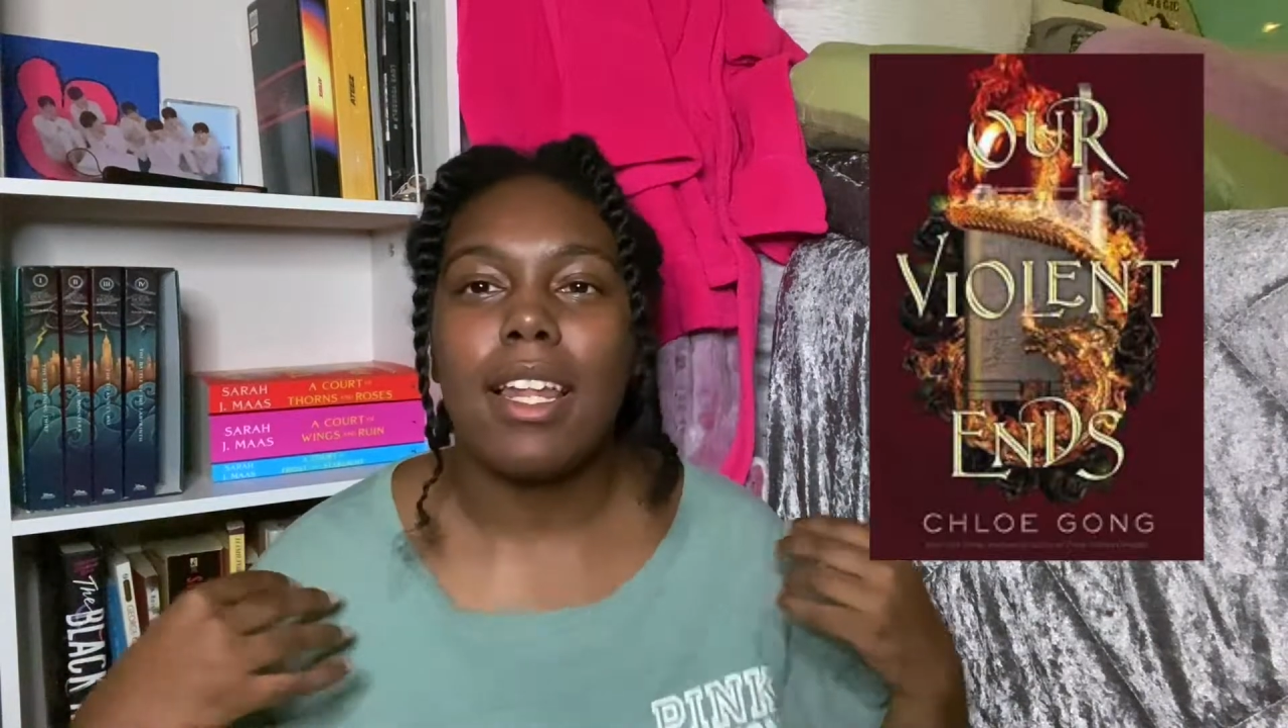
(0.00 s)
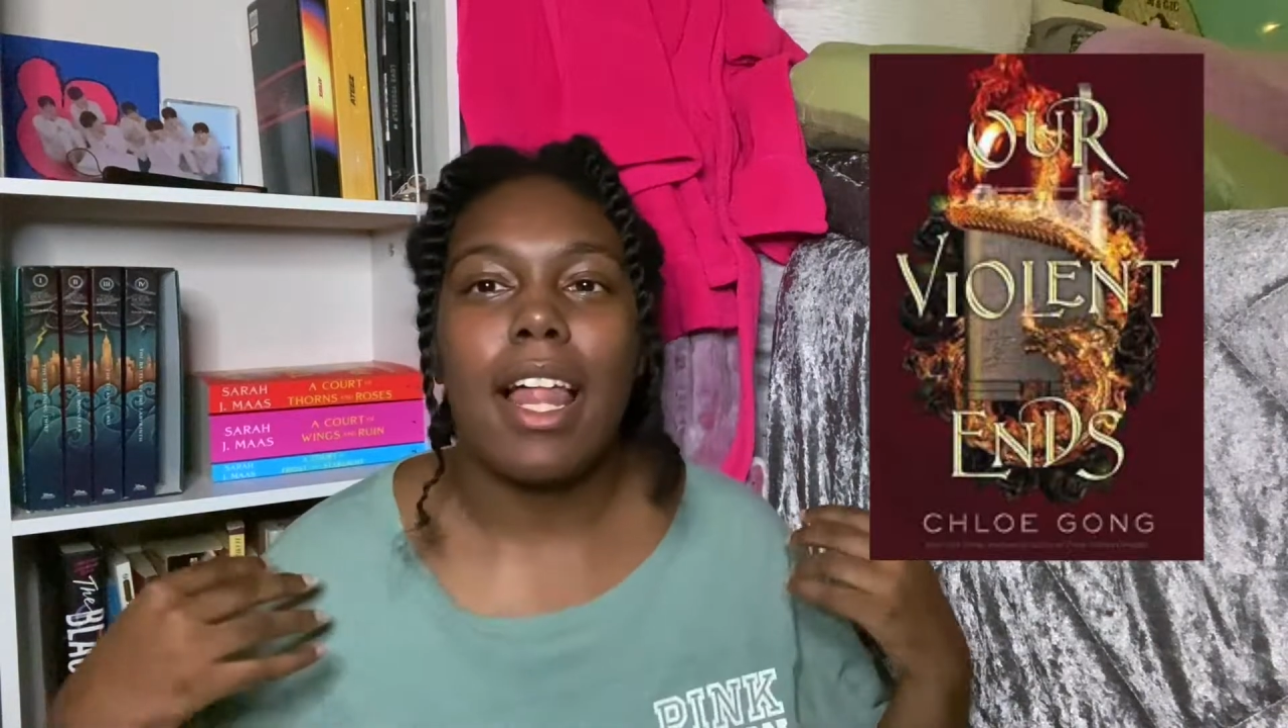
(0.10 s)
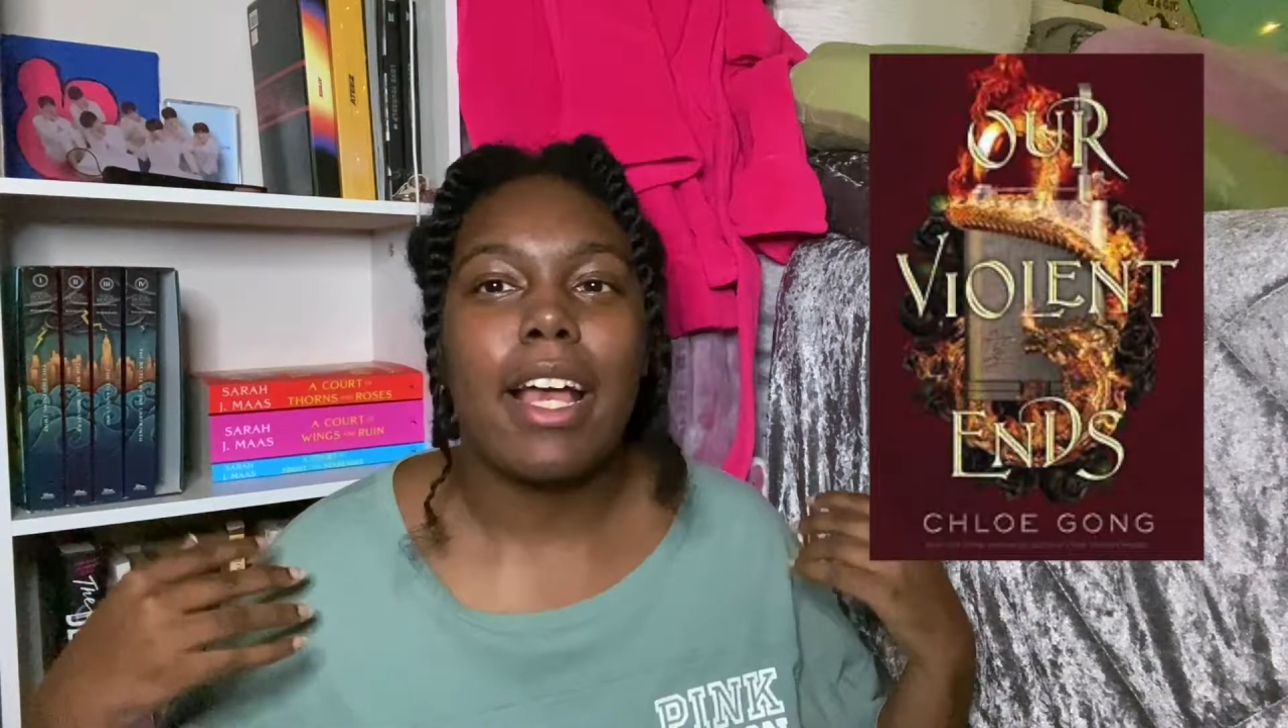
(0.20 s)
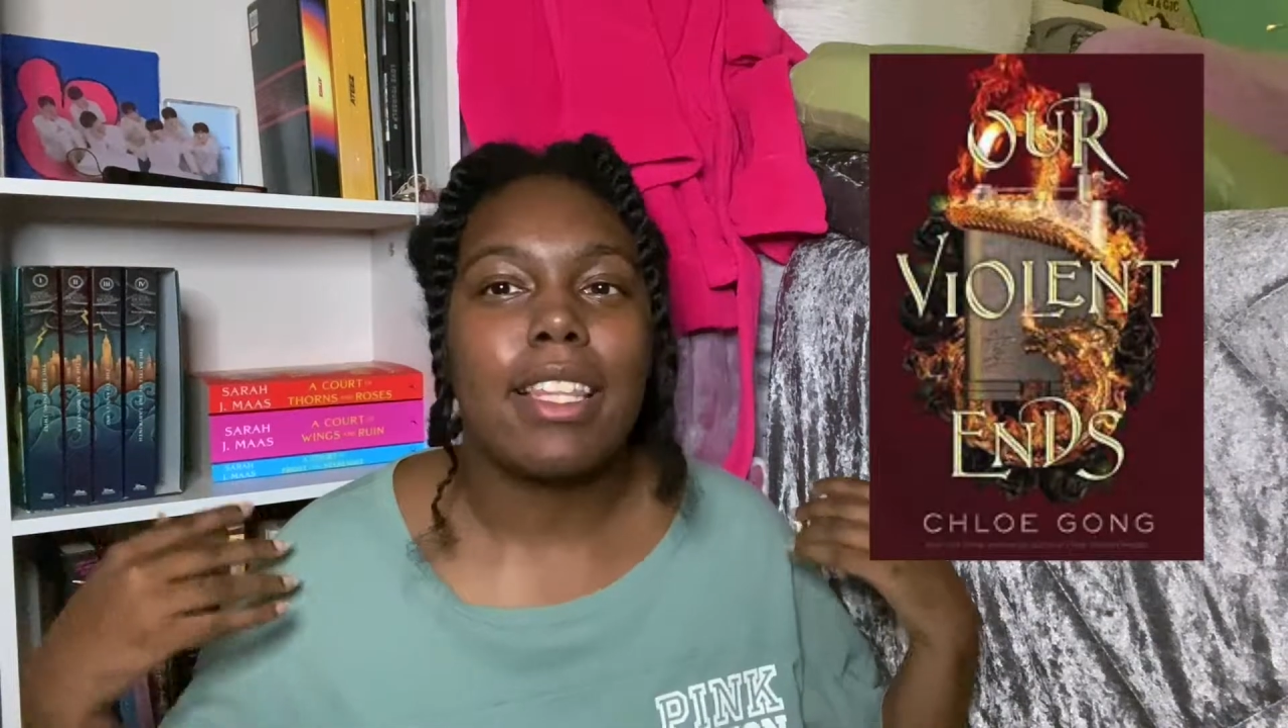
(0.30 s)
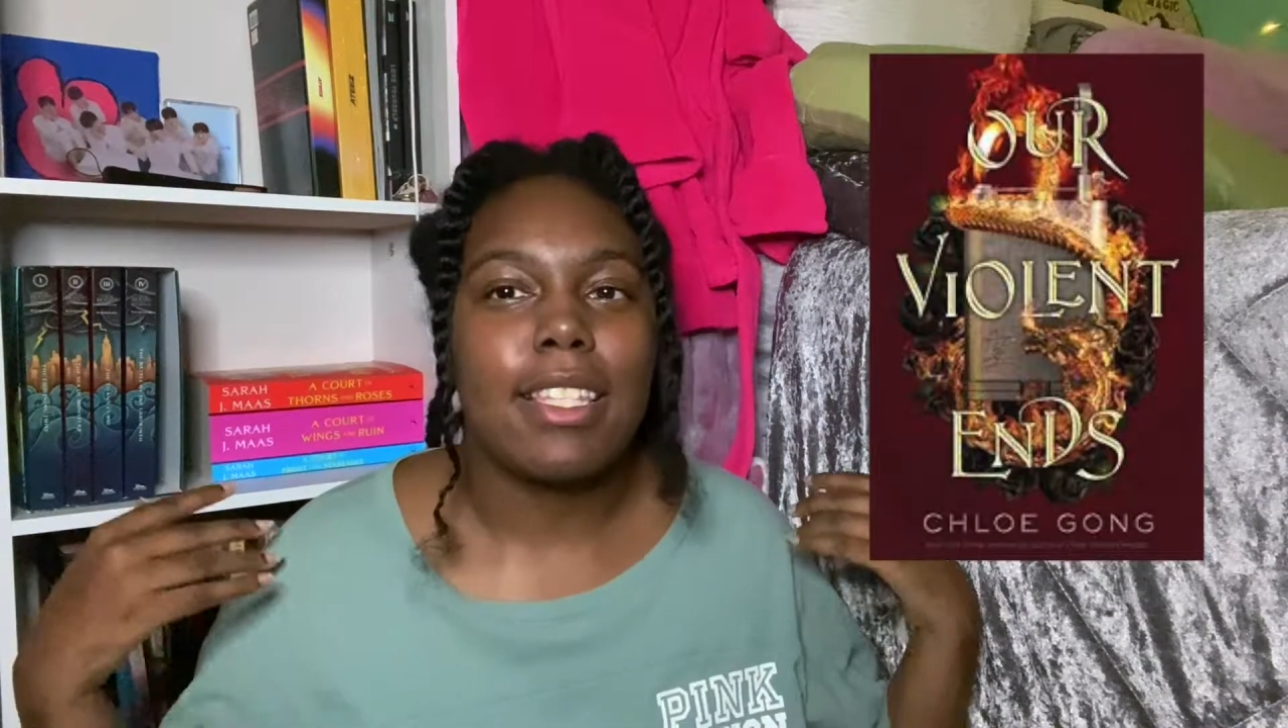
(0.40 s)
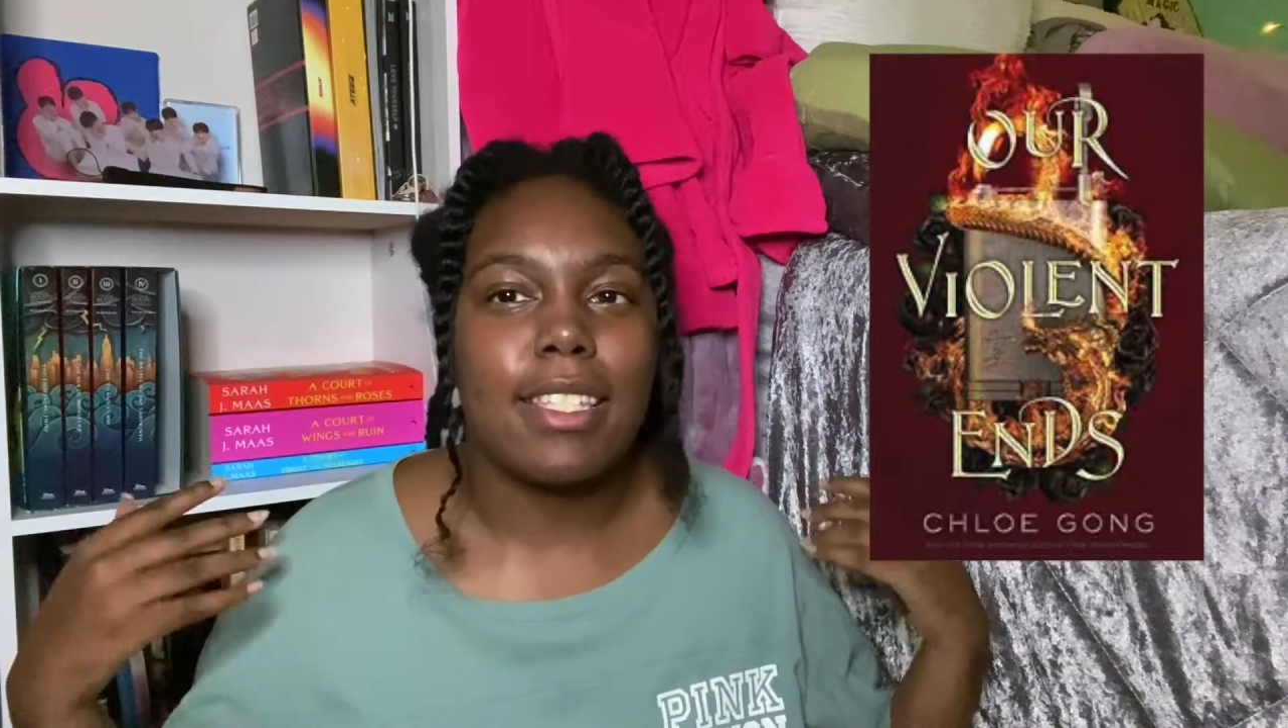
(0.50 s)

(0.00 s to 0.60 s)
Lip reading: like the